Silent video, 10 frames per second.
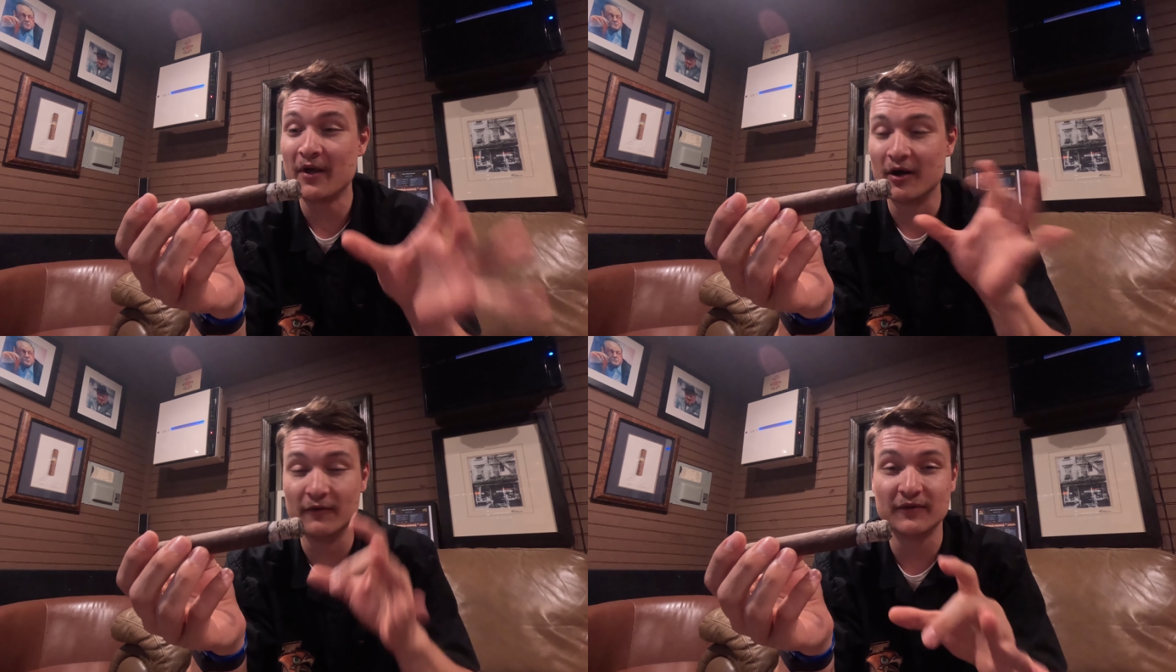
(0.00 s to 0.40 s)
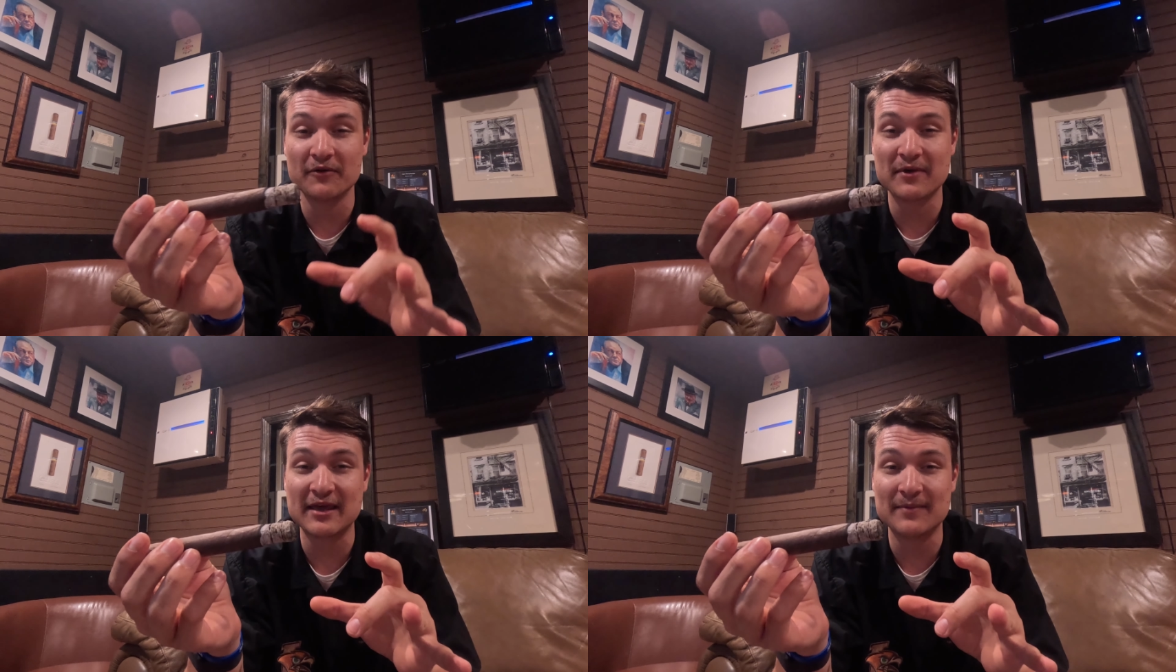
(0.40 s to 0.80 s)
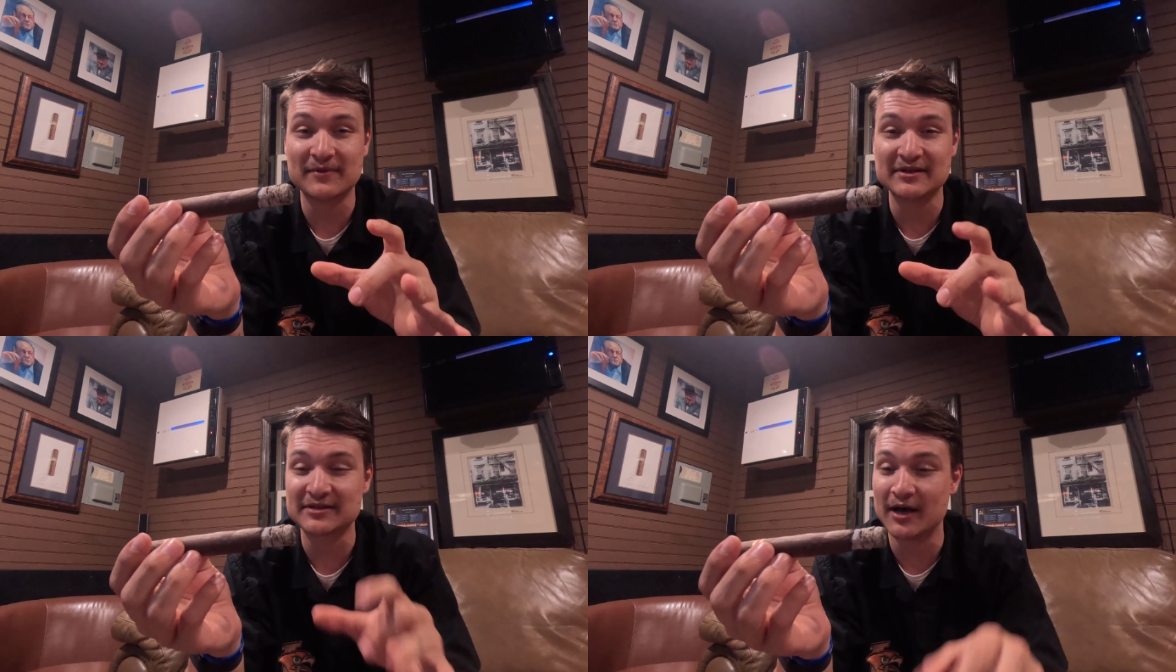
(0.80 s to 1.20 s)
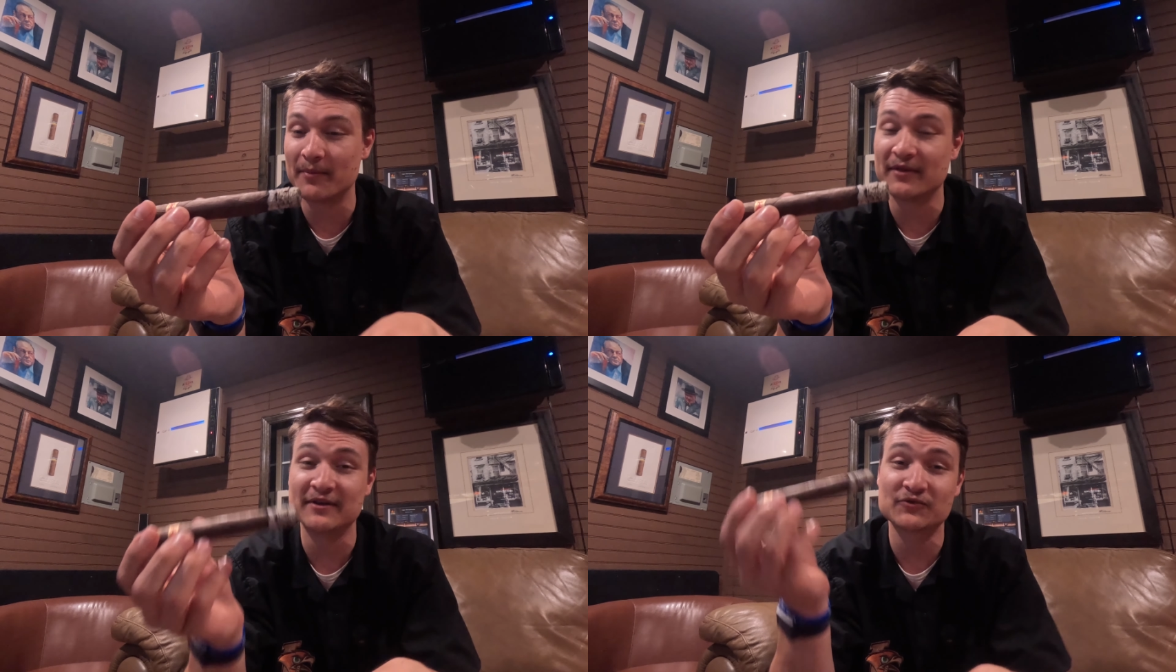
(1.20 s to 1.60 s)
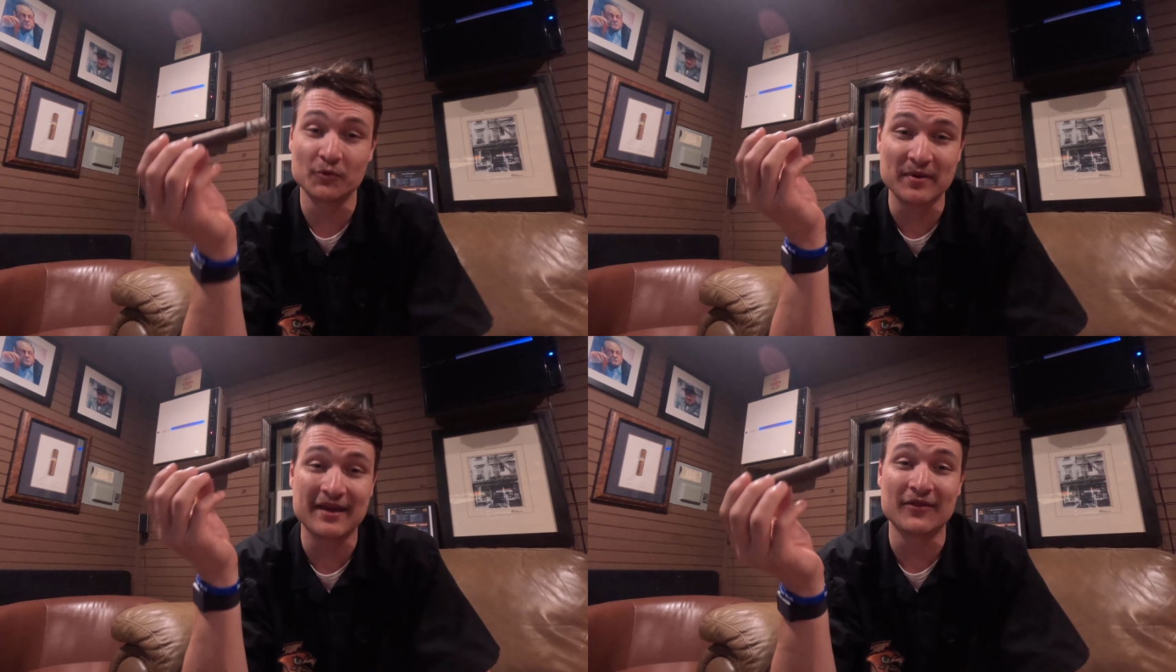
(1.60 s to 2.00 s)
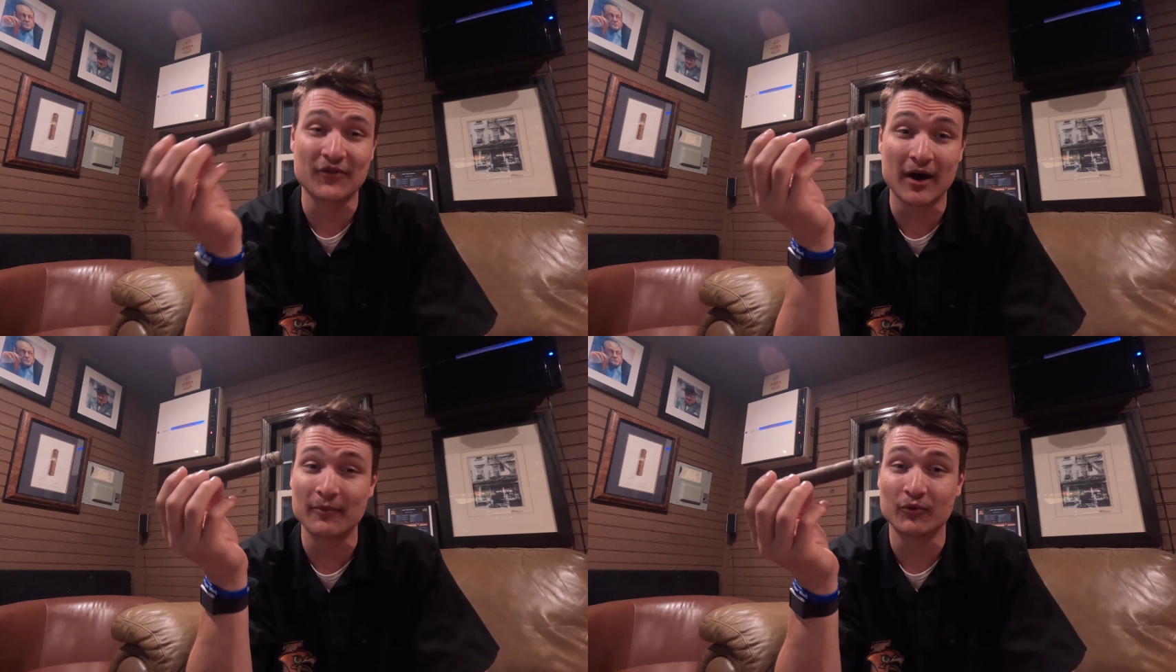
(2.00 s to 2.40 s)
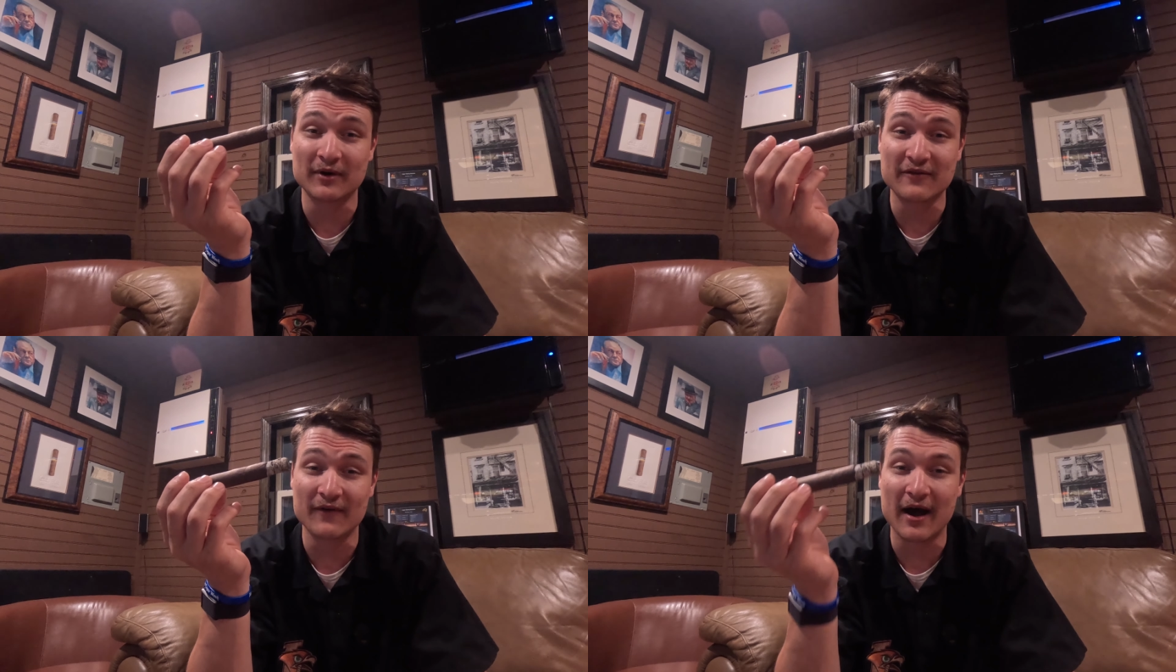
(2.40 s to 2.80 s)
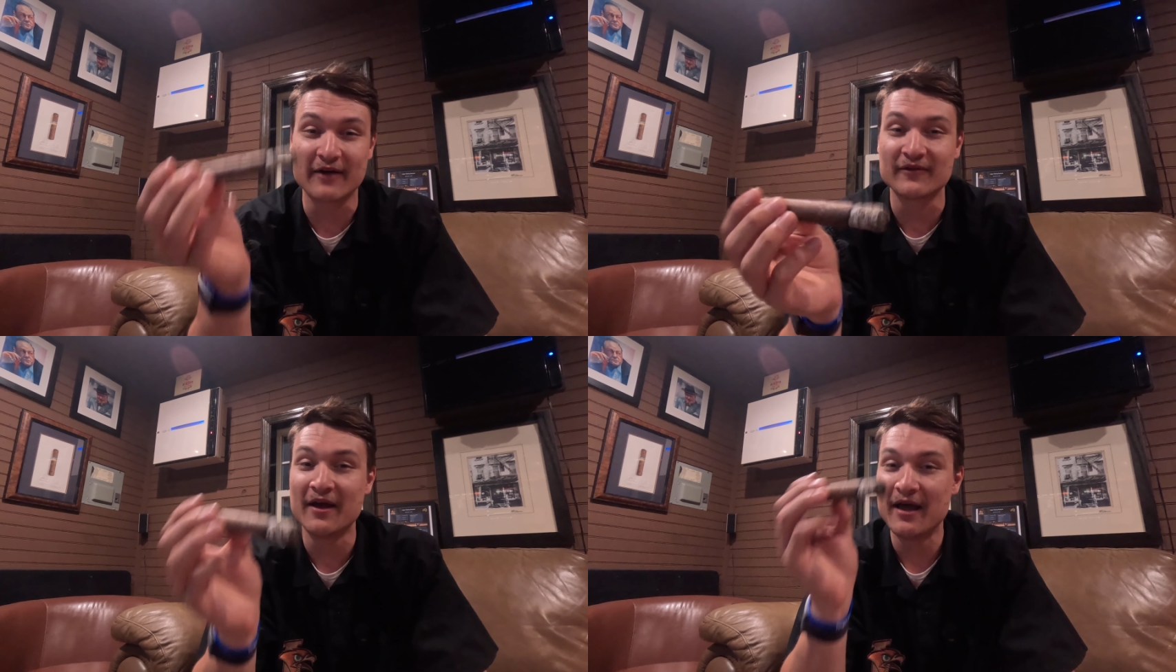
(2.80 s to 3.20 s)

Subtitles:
Hopefully we keep this up, and this will be in the top 25.